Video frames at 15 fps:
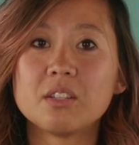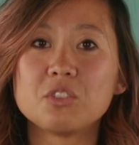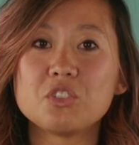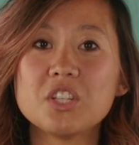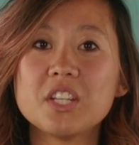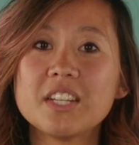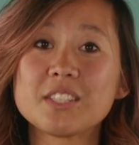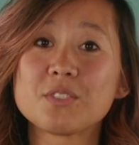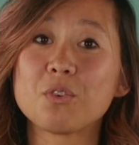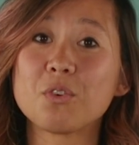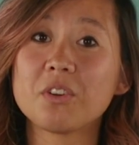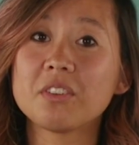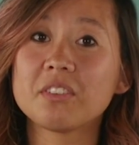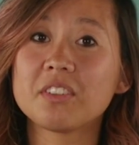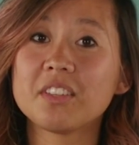G is
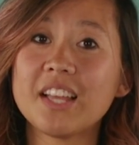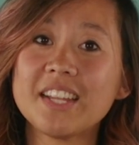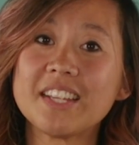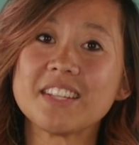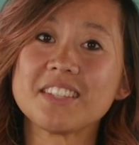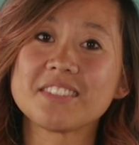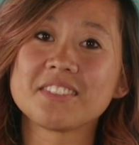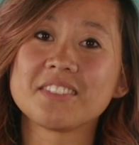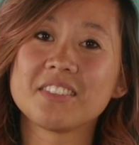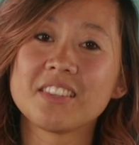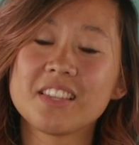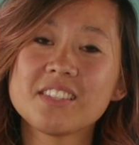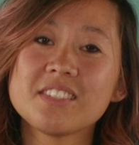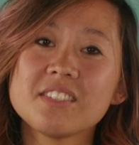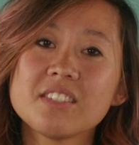for gladius.
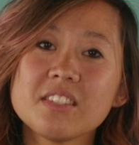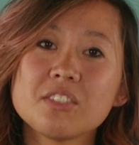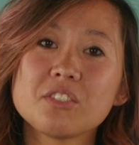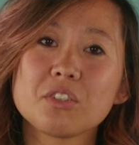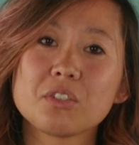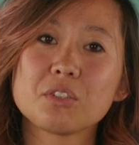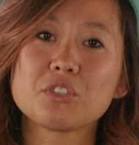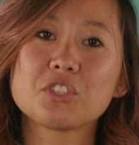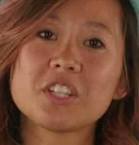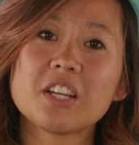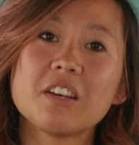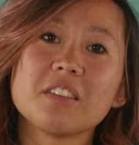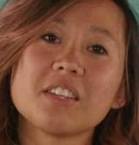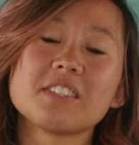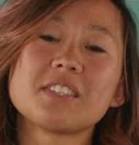This is an internal
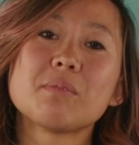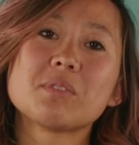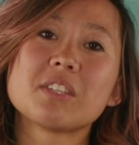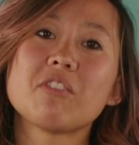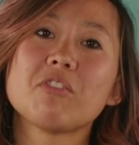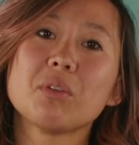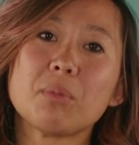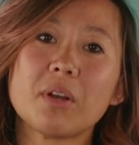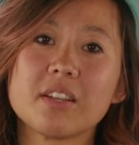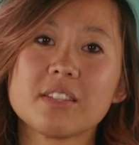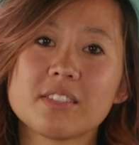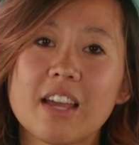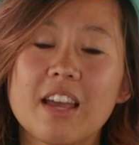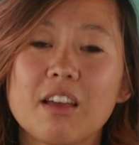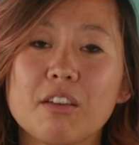shell that some
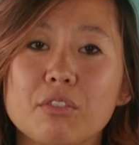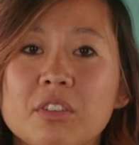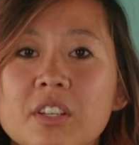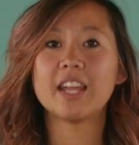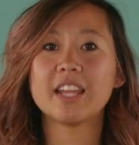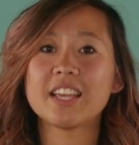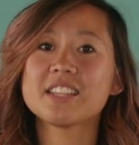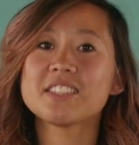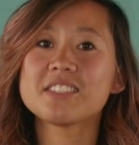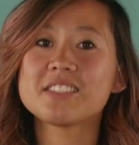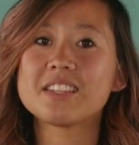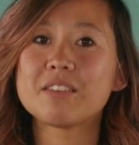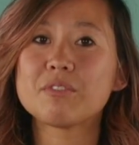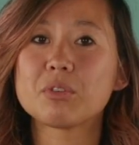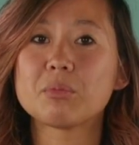cephalopods have. It gets its
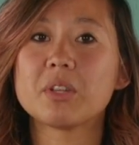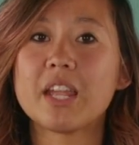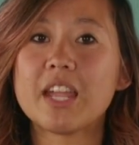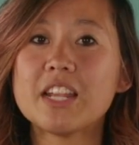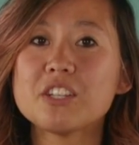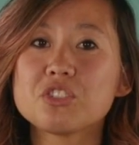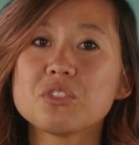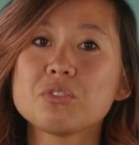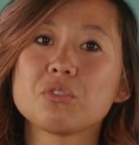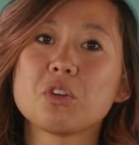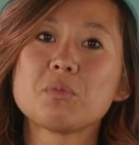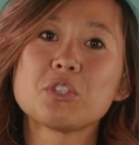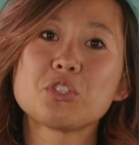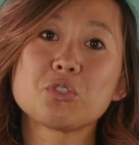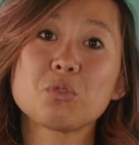name from an ancient
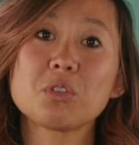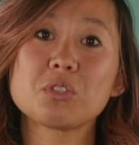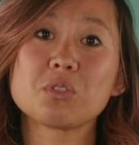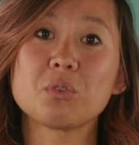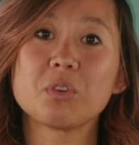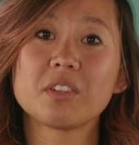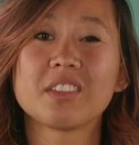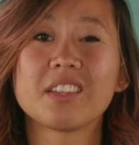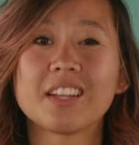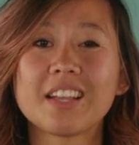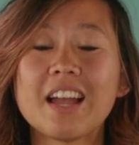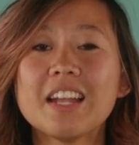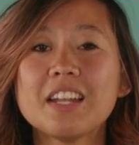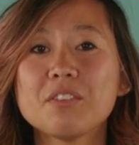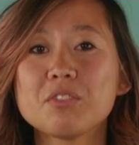Roman short sword that it
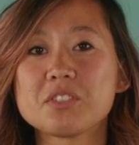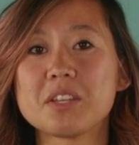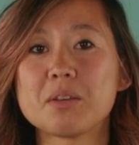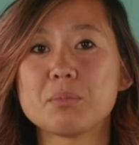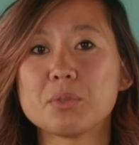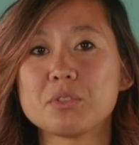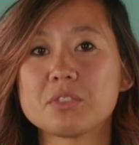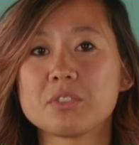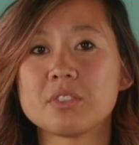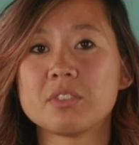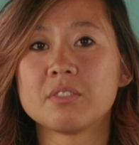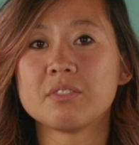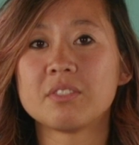kind of resembles.